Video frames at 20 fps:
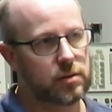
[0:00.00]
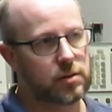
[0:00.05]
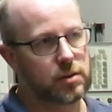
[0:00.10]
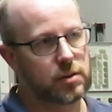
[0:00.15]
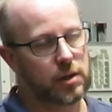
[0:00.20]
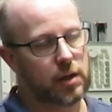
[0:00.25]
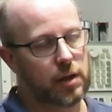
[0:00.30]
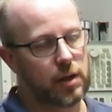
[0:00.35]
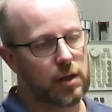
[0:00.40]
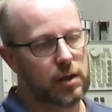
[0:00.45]

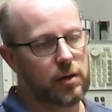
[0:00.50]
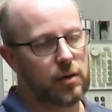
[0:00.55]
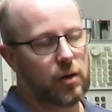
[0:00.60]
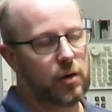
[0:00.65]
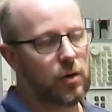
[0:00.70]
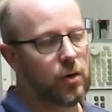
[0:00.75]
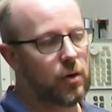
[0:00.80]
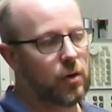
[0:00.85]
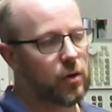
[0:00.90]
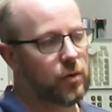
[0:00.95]
So
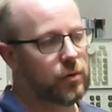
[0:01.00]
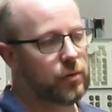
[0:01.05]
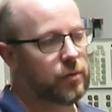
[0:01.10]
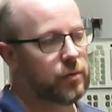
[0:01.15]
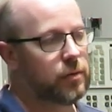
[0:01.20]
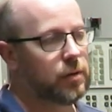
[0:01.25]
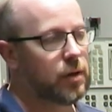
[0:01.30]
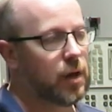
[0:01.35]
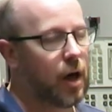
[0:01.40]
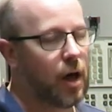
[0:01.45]

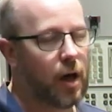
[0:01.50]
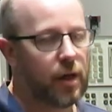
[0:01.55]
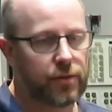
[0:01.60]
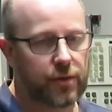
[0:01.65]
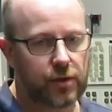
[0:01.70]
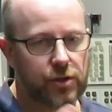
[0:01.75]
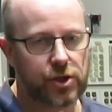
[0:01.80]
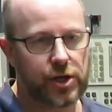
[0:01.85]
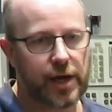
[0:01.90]
on other